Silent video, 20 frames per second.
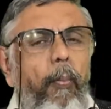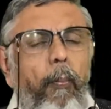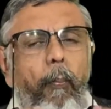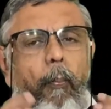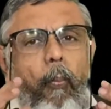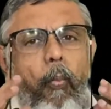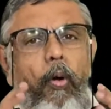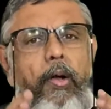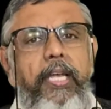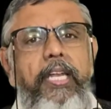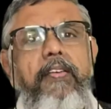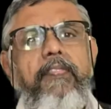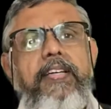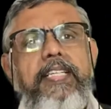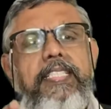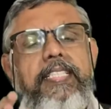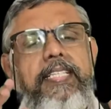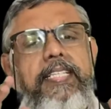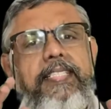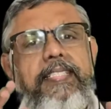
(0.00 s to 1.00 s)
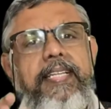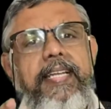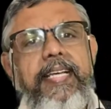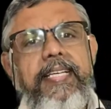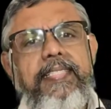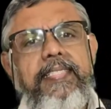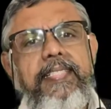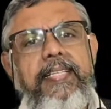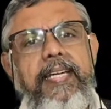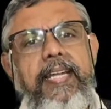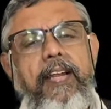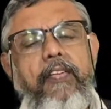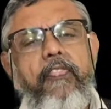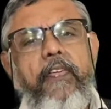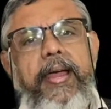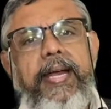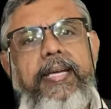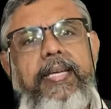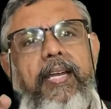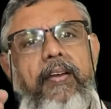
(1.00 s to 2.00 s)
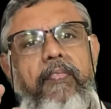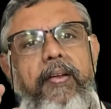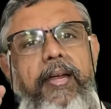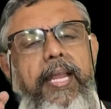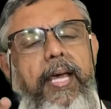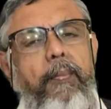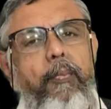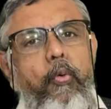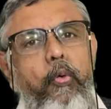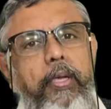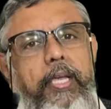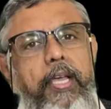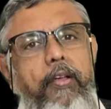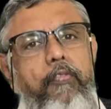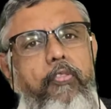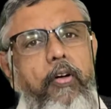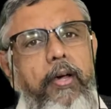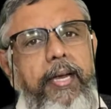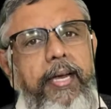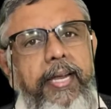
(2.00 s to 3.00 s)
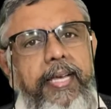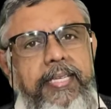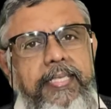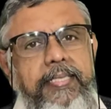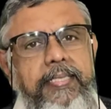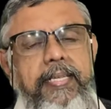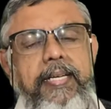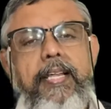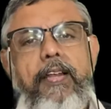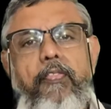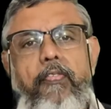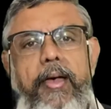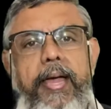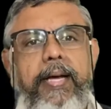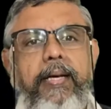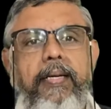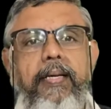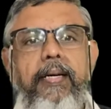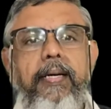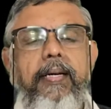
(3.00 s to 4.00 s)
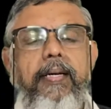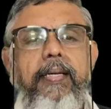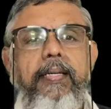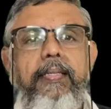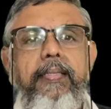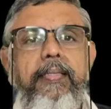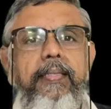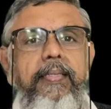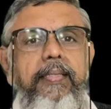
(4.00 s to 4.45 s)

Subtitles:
Motivation is an external factor. When I am looking for an external factor